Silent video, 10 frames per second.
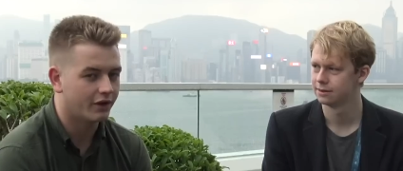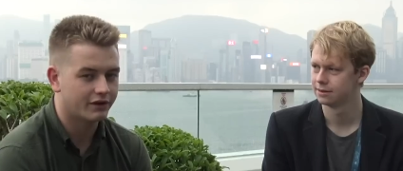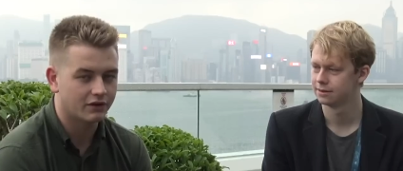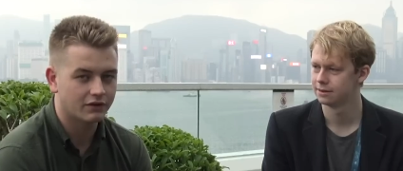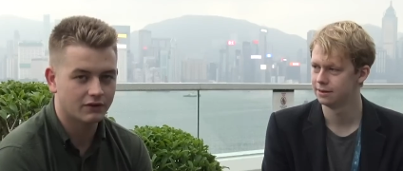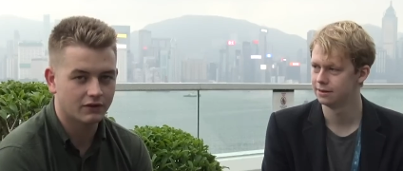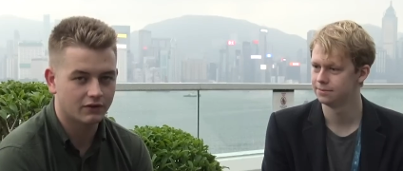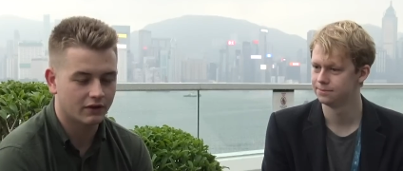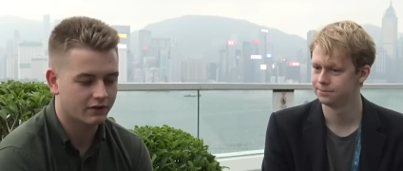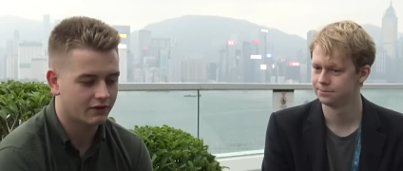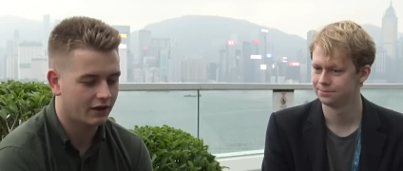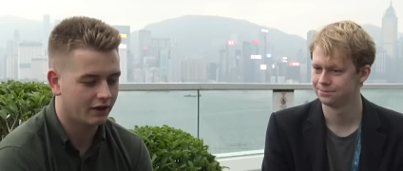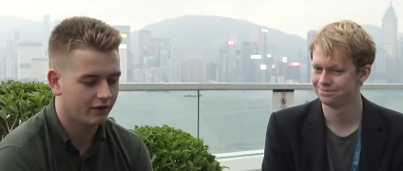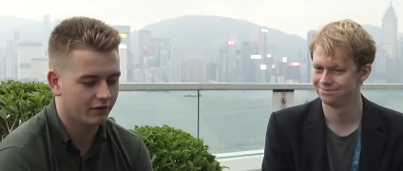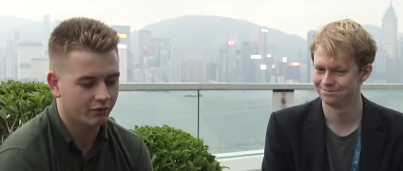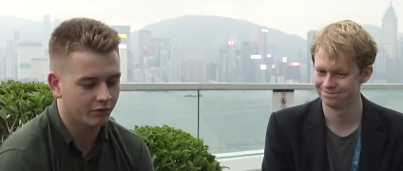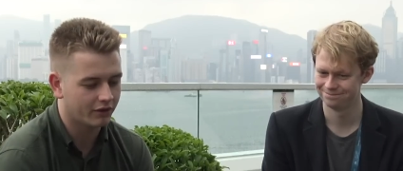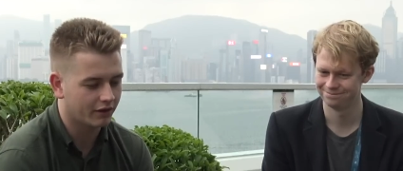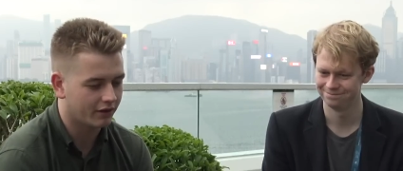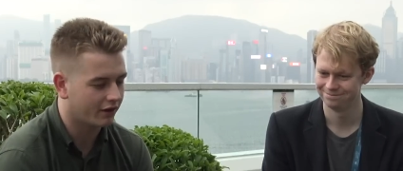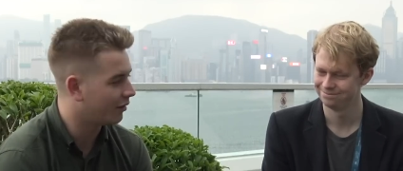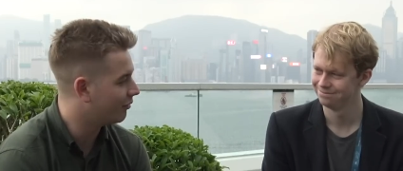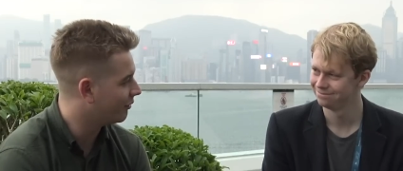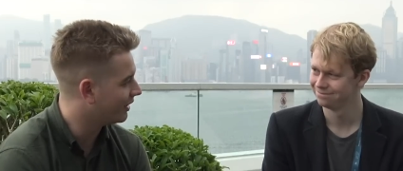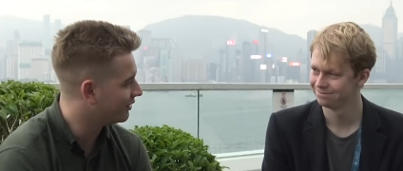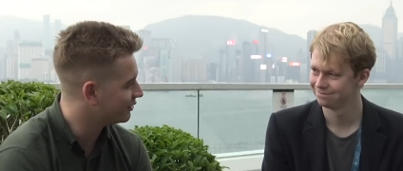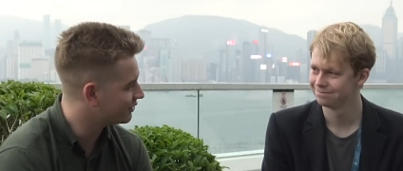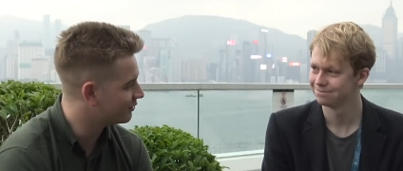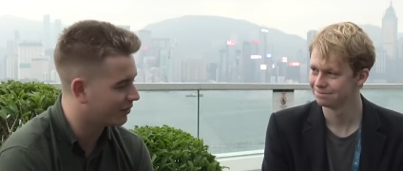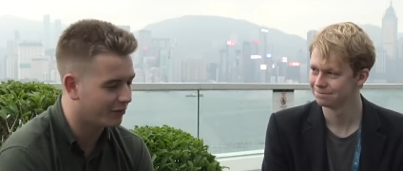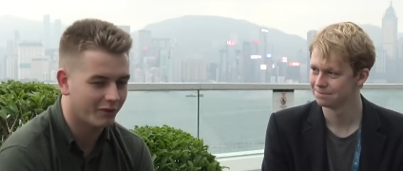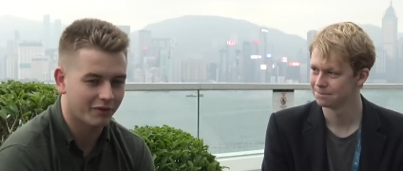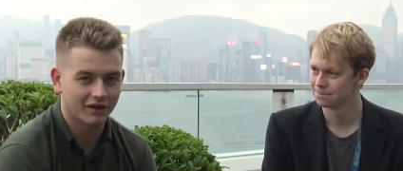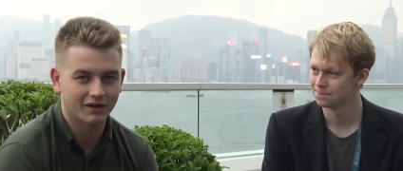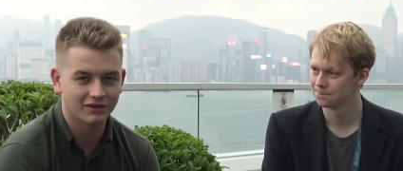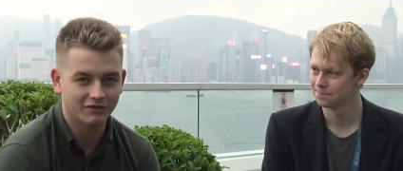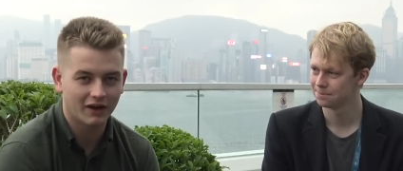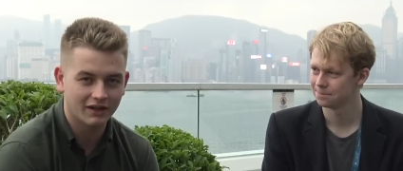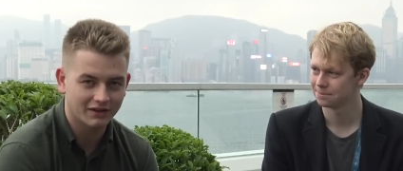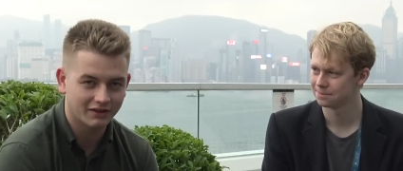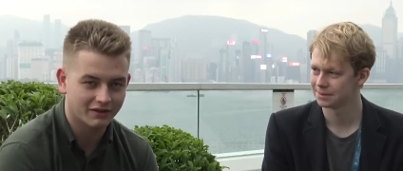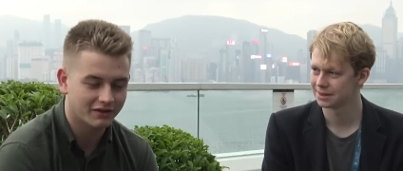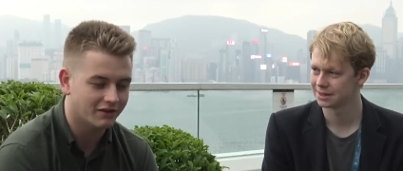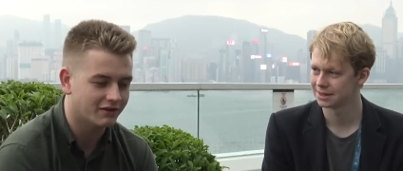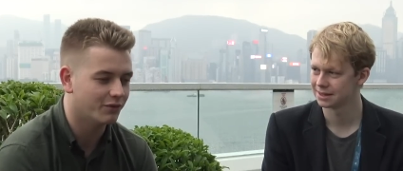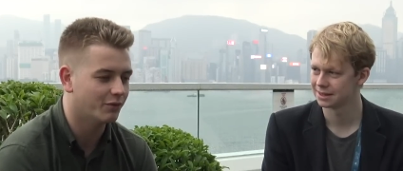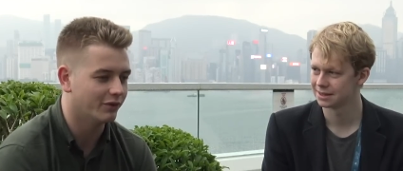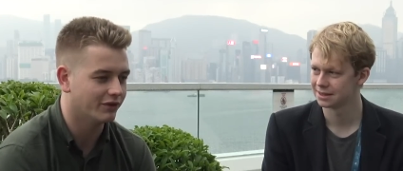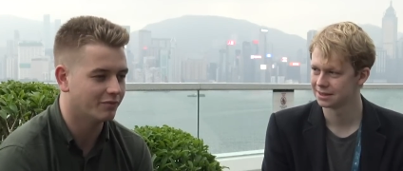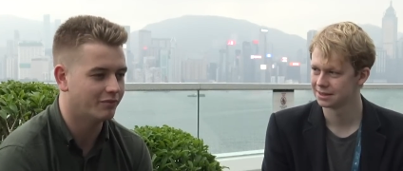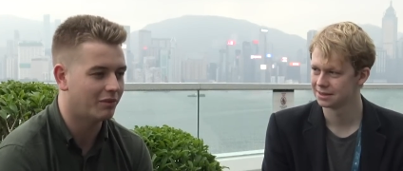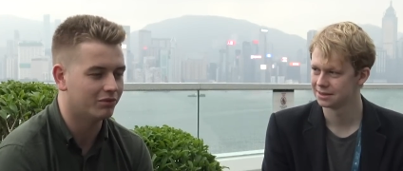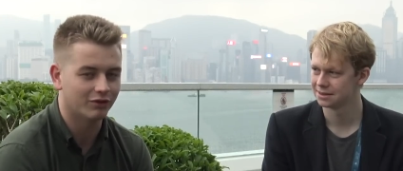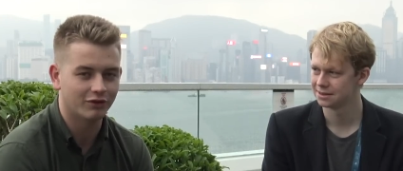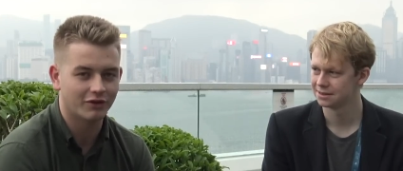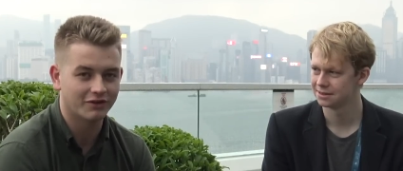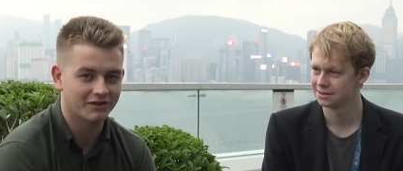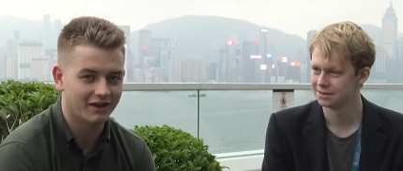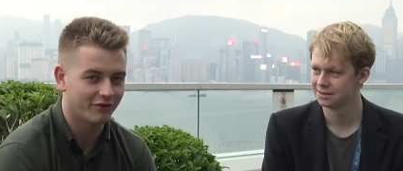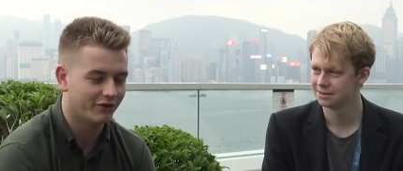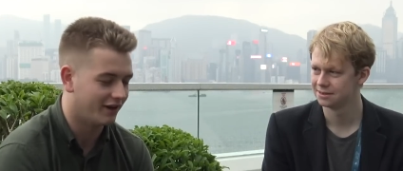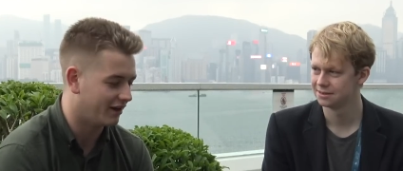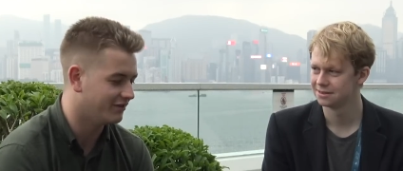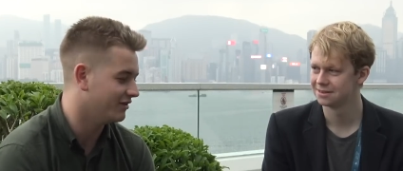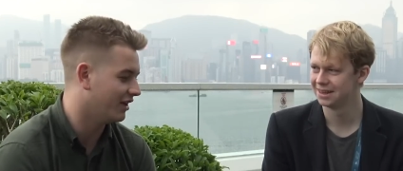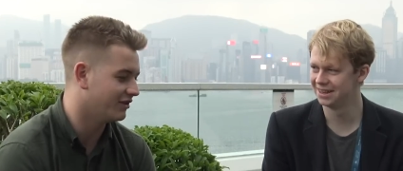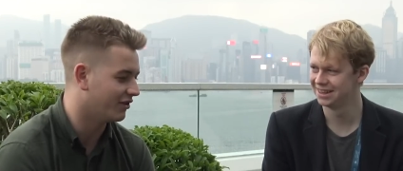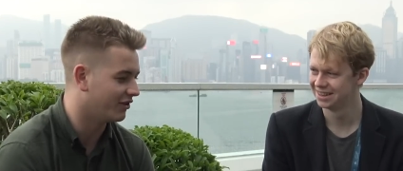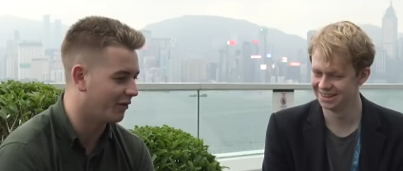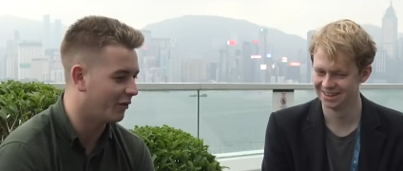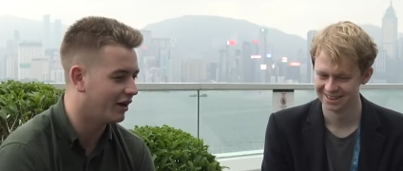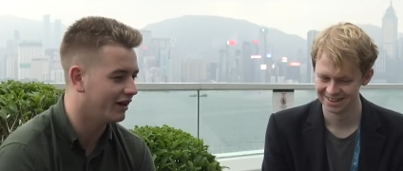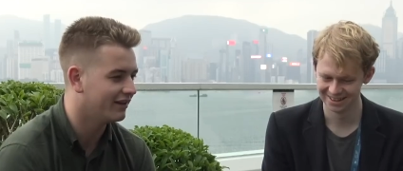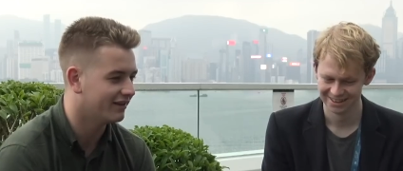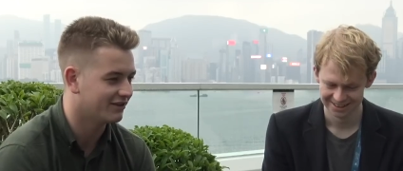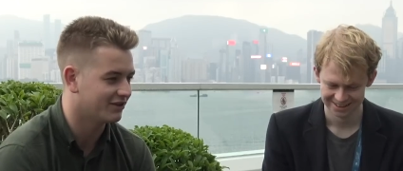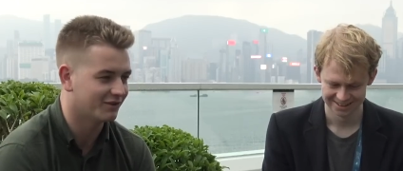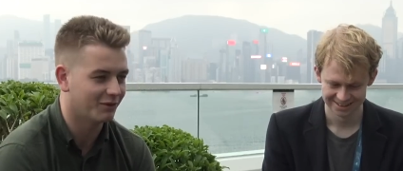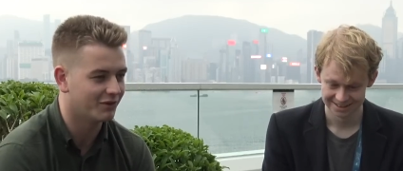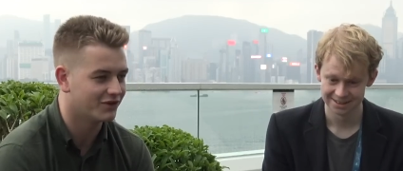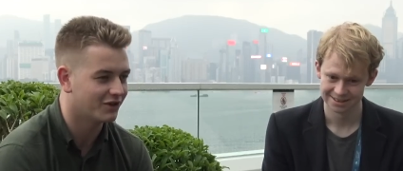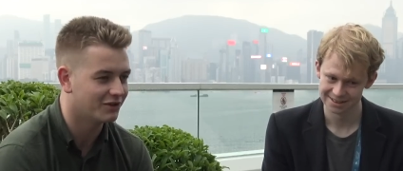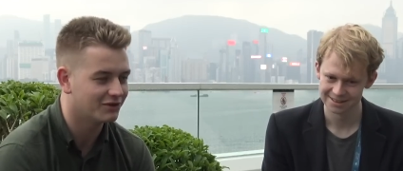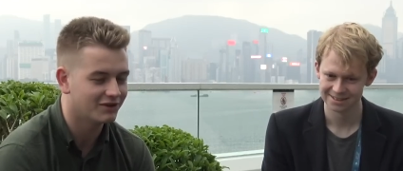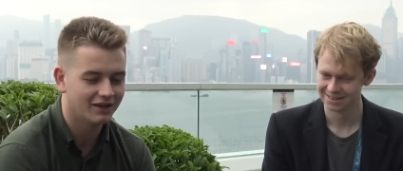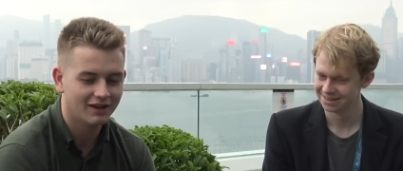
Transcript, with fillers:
Speaker 1: works is, let's say the, the number we used when we were devising this system was bubble dot seven. I don't know why, it's just what we chose.